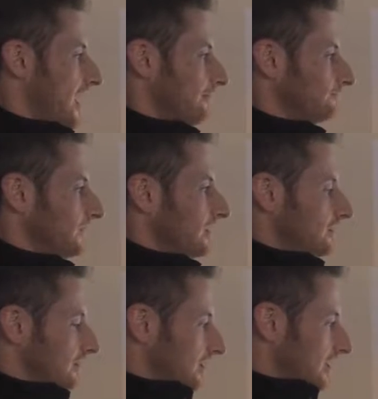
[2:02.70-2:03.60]
at that,
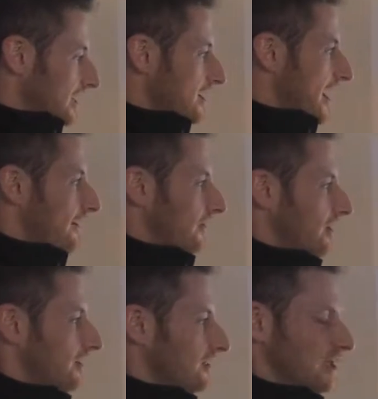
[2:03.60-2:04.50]
the key
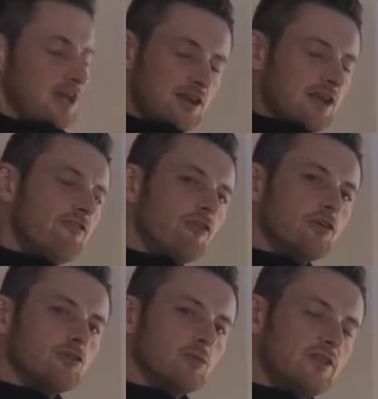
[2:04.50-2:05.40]
area and the key
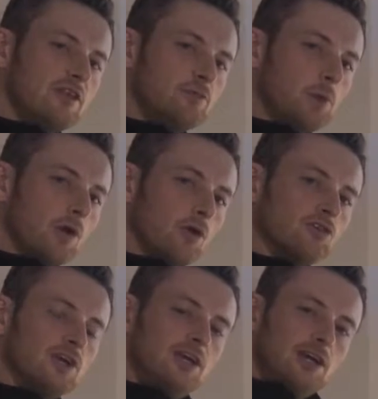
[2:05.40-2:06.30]
difference with these
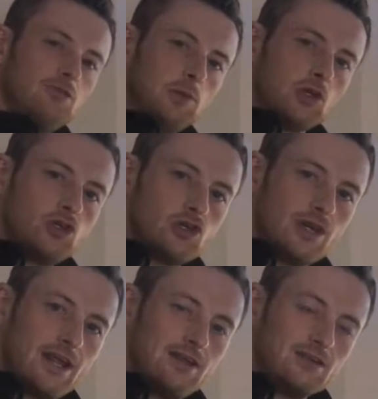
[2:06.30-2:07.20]
products is because
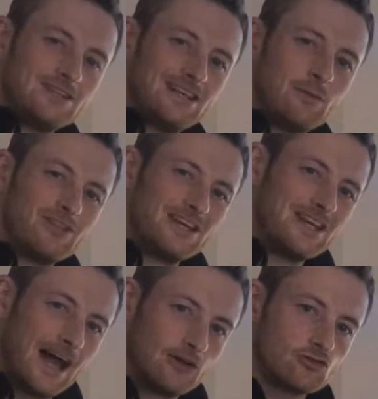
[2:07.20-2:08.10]
you're, you're dealing with a
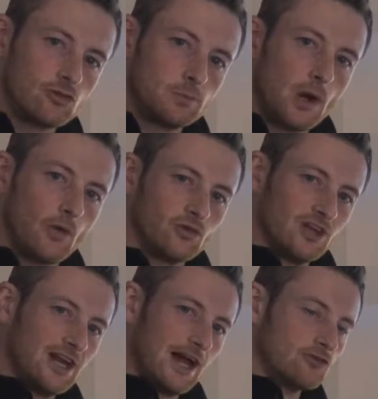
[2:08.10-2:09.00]
natural
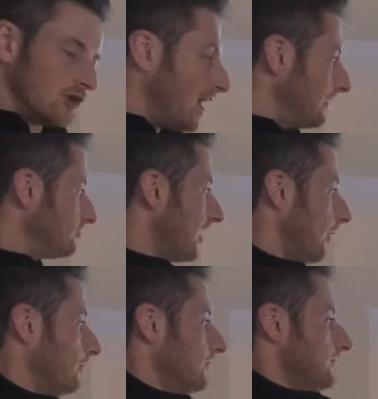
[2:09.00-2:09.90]
product, a natural
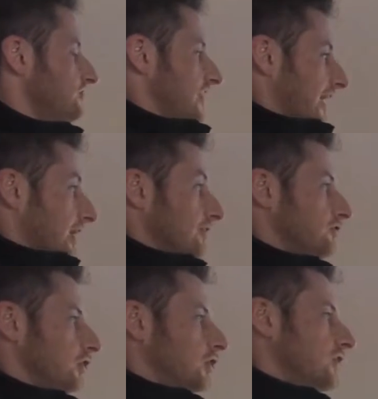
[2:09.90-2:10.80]
lifestyle cycle,
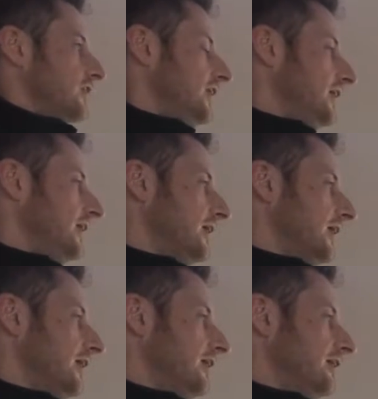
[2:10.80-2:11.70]
is to look at the,
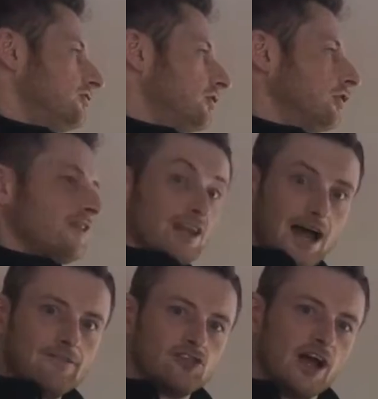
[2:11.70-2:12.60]
uh, is to look at the
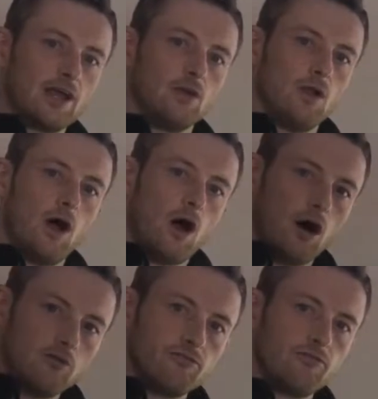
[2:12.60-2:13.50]
life cycle
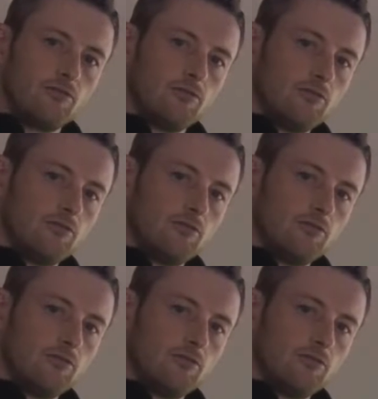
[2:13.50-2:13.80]
of